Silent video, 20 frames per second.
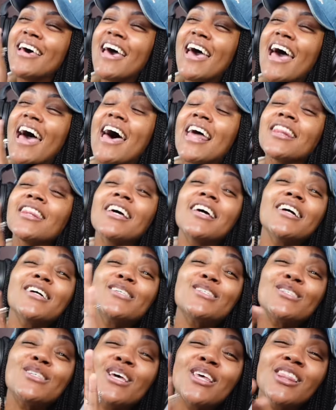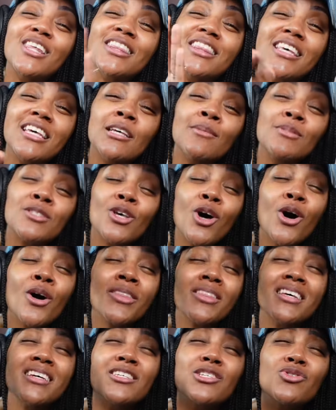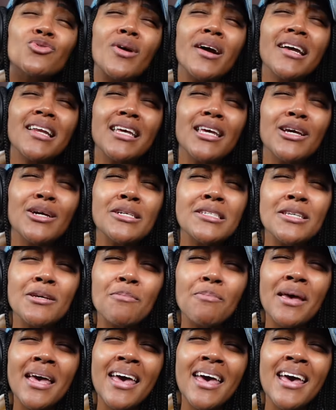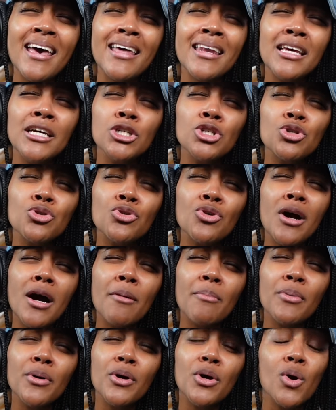And let us sing the theme song. This right here is a panty dropper.